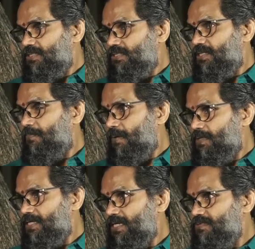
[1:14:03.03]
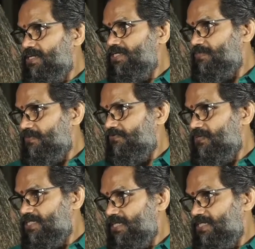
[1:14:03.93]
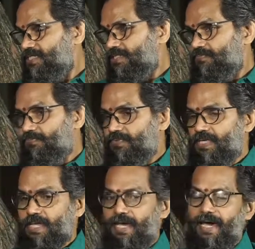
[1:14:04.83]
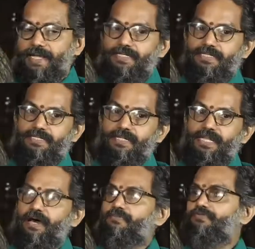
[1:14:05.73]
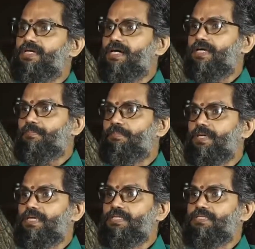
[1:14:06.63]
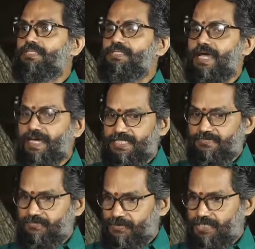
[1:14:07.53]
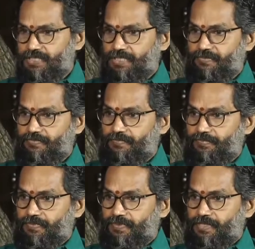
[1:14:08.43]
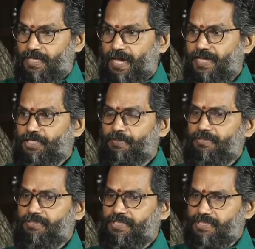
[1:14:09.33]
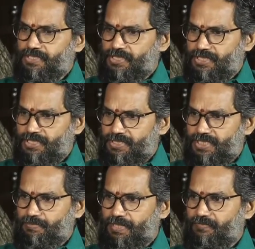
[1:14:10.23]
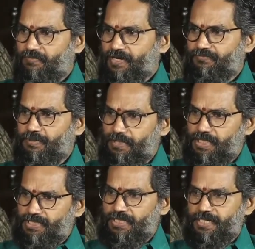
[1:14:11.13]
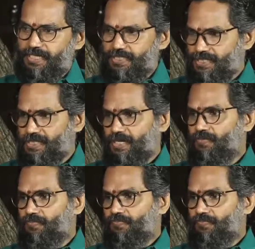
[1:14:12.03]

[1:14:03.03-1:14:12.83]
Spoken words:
the public as well as the professionals, and now we are paying the tax for it. Antibiotic resistance has become one of the major crises now,